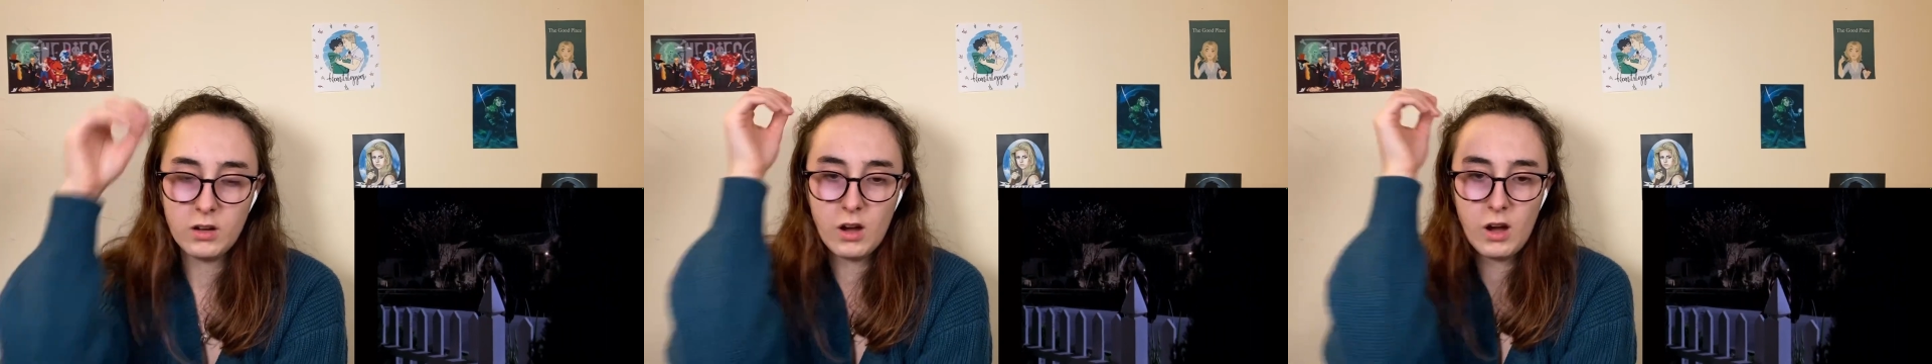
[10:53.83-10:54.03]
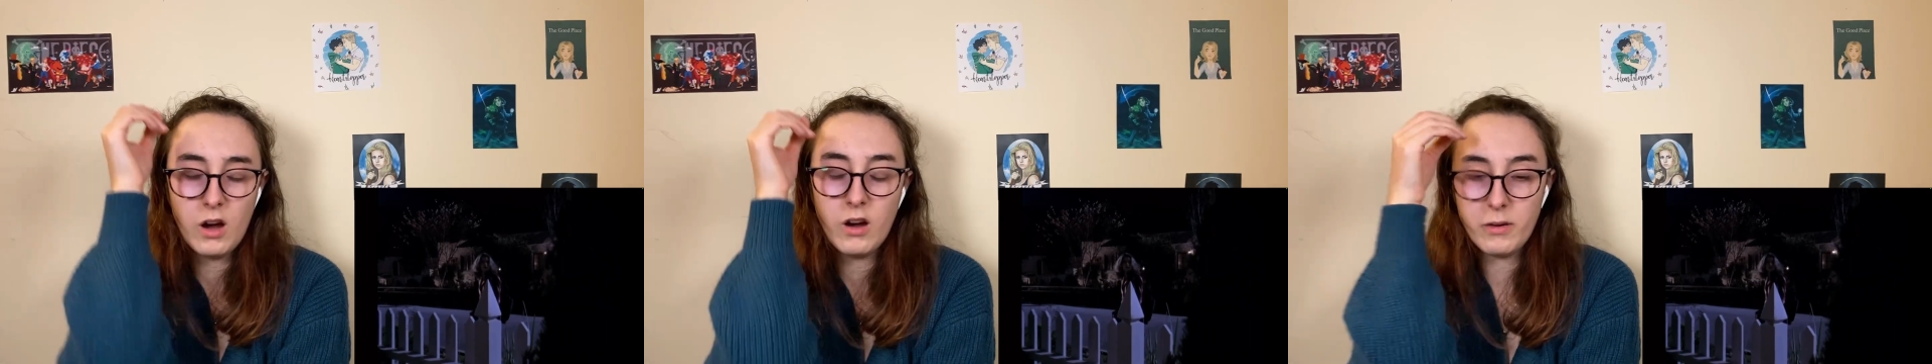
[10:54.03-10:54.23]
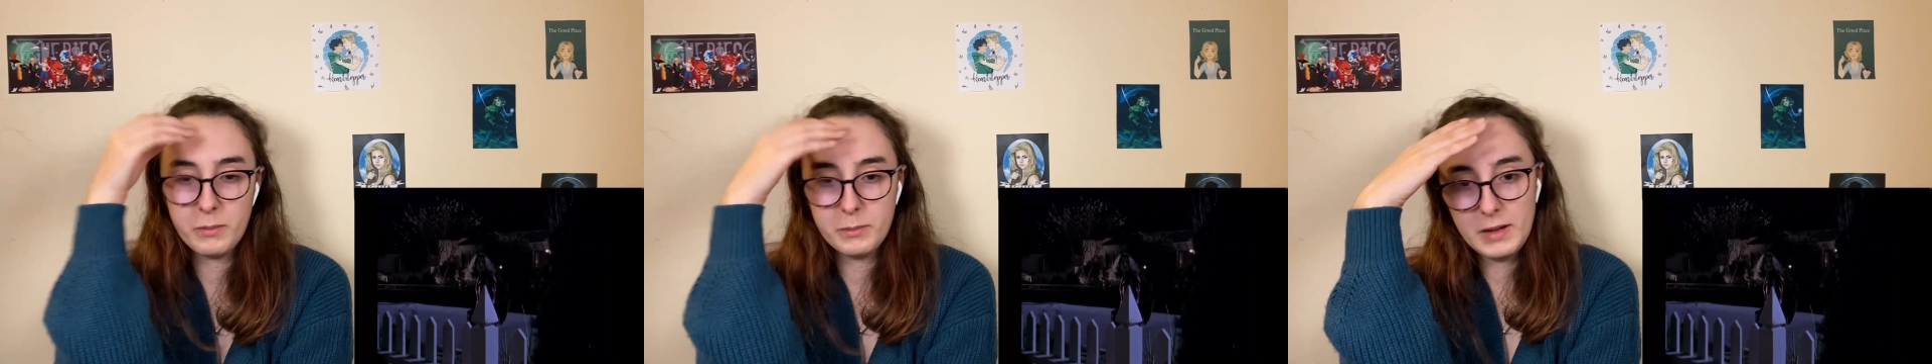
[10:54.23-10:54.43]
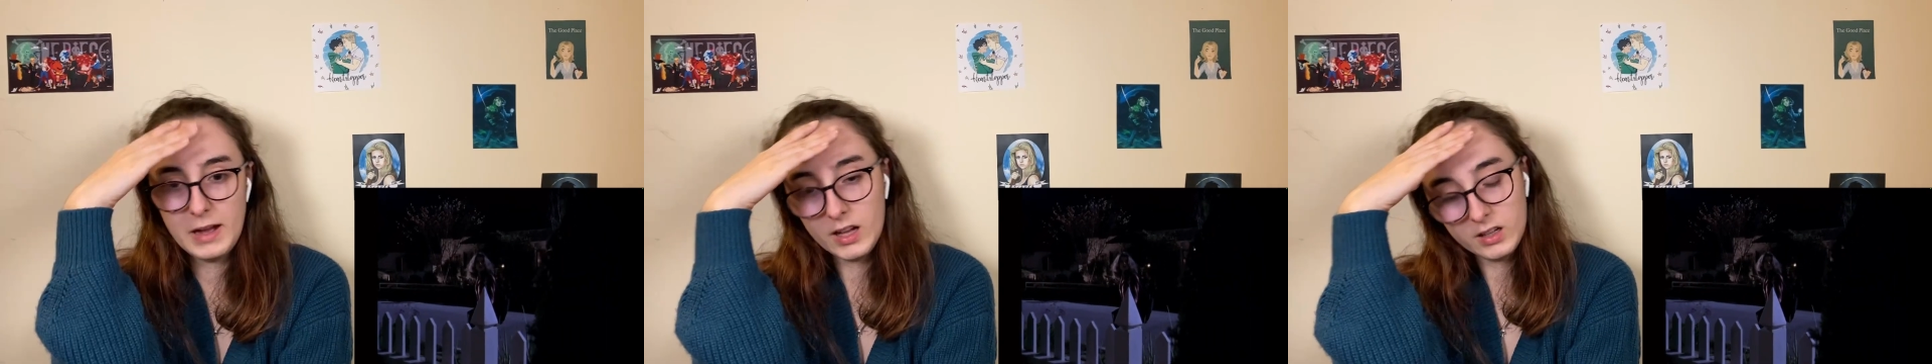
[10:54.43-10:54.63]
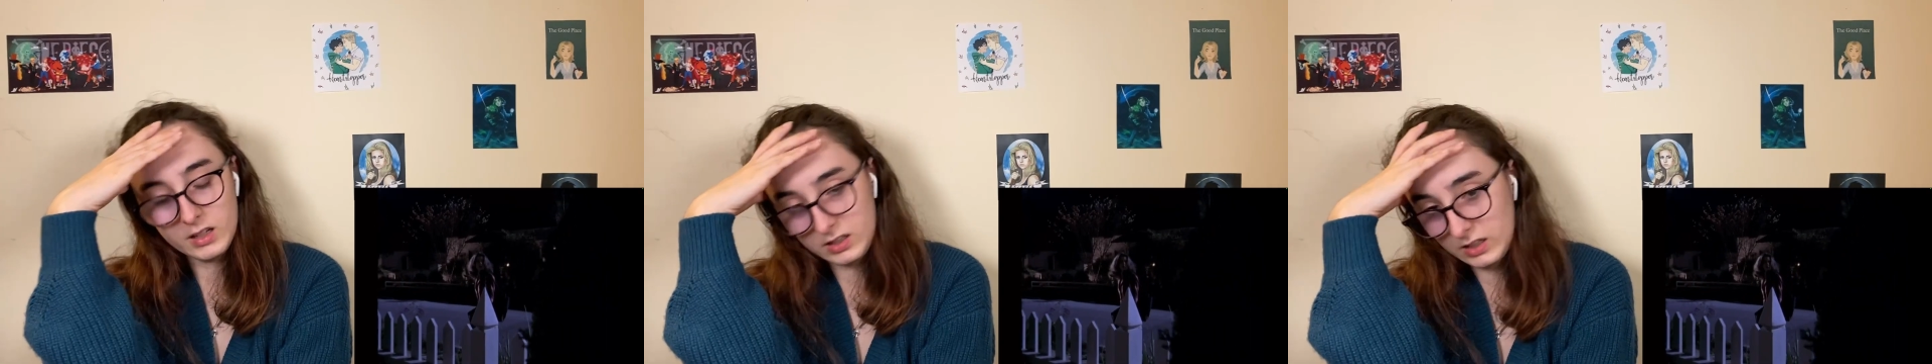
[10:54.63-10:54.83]

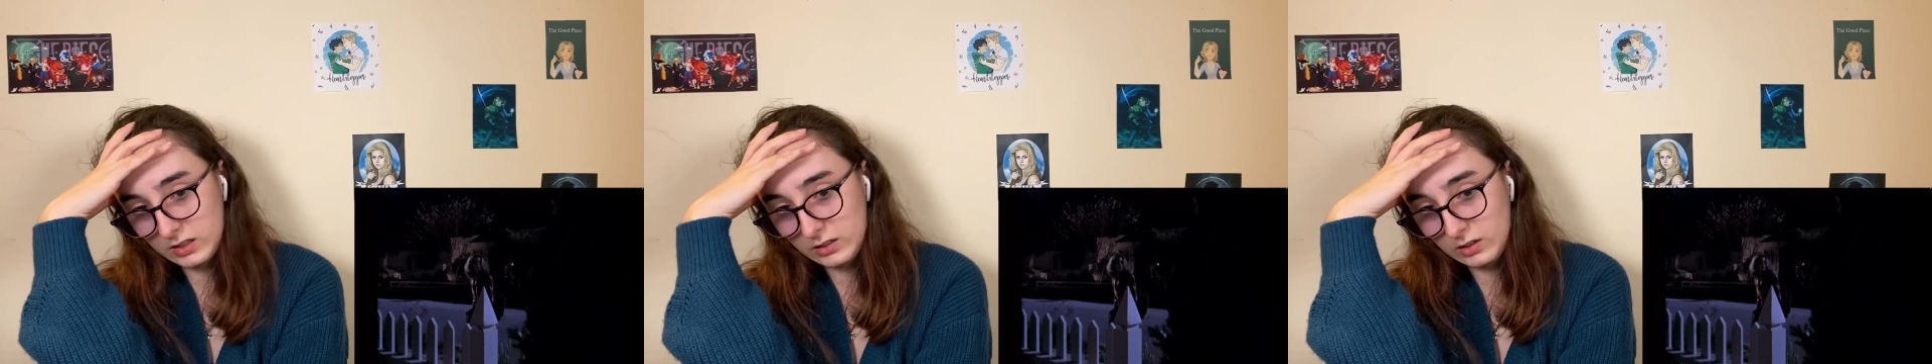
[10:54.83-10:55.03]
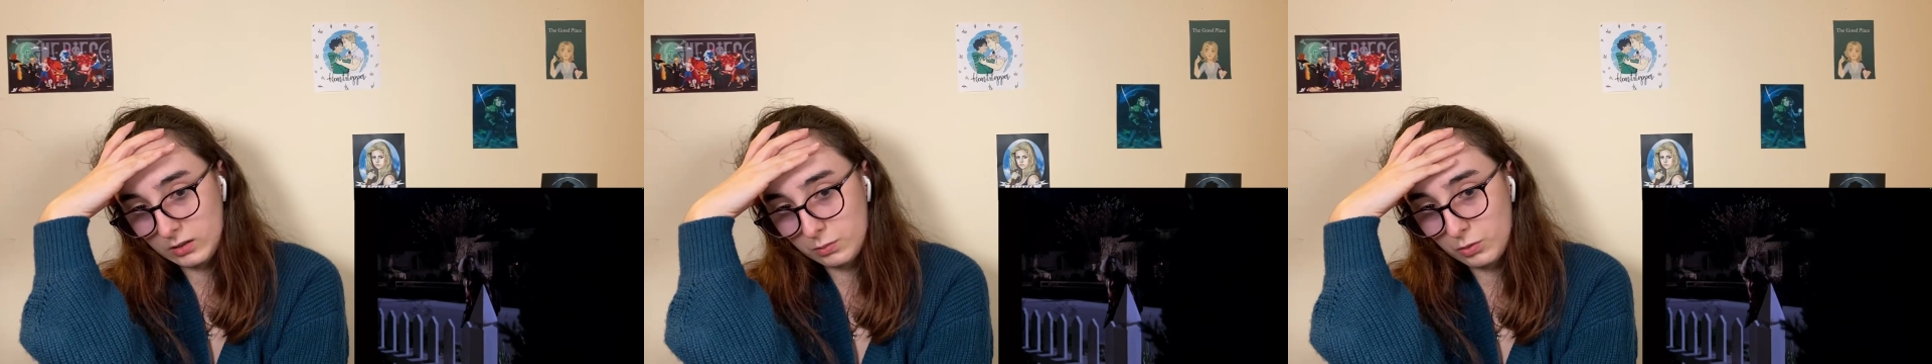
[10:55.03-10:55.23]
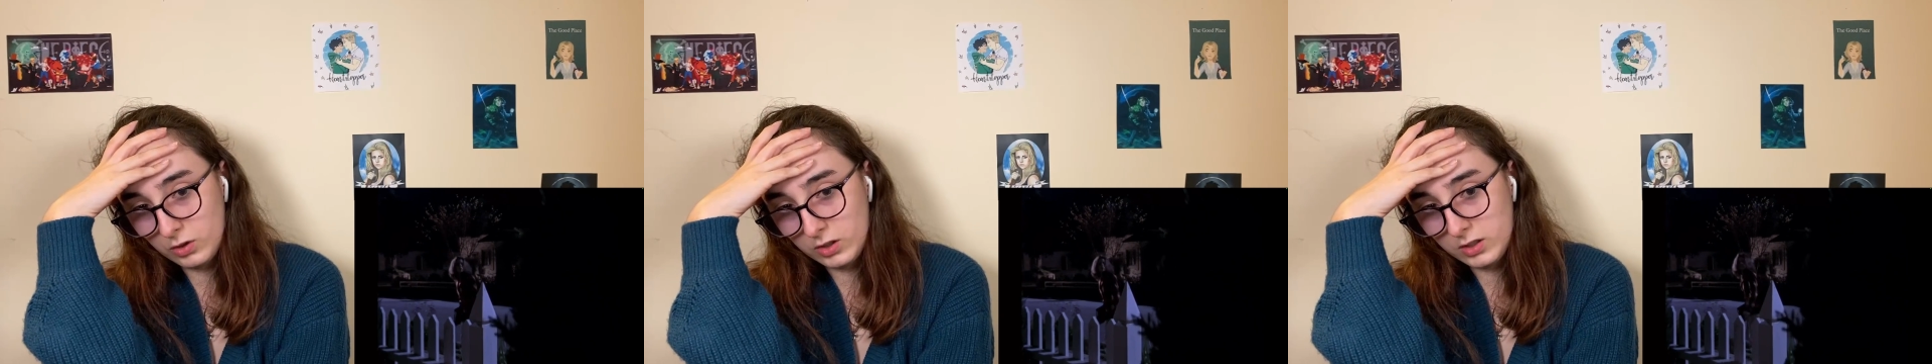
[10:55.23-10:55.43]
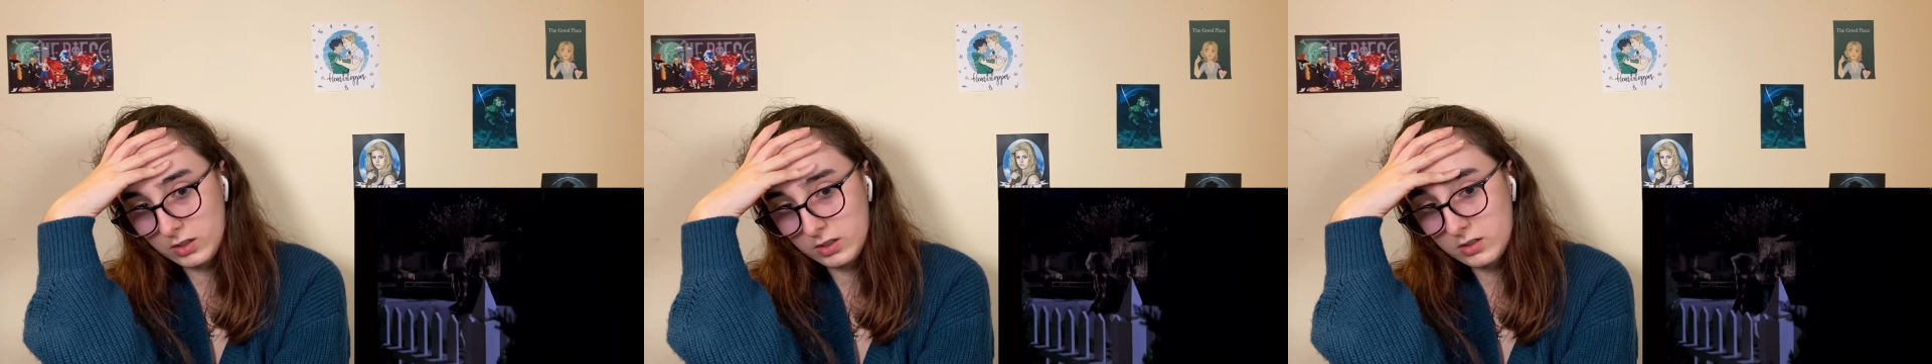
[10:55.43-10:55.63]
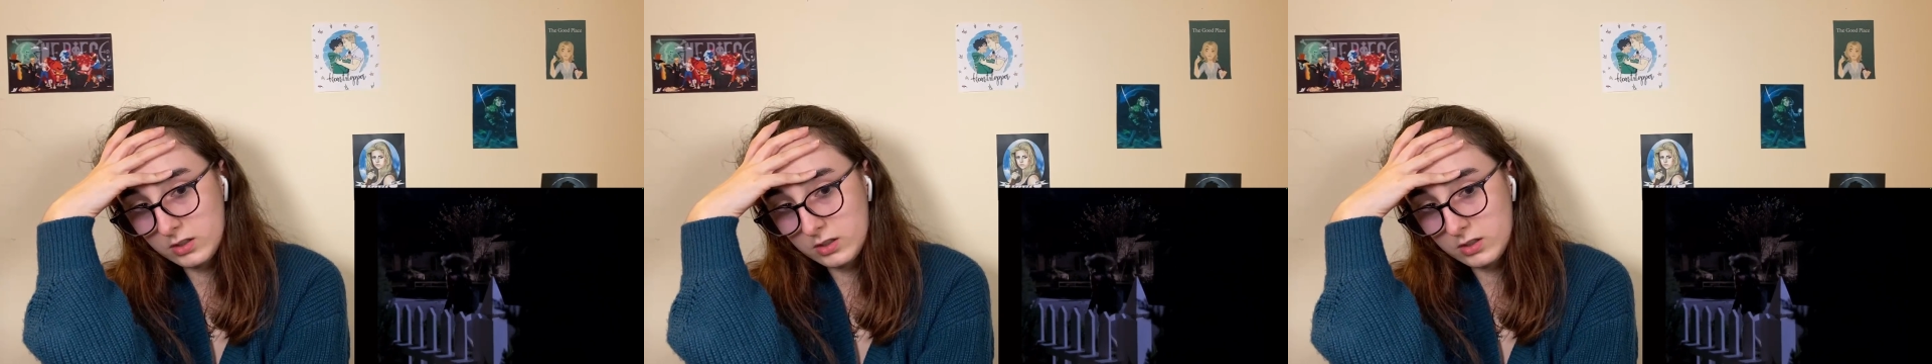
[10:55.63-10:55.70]
automatic at this point.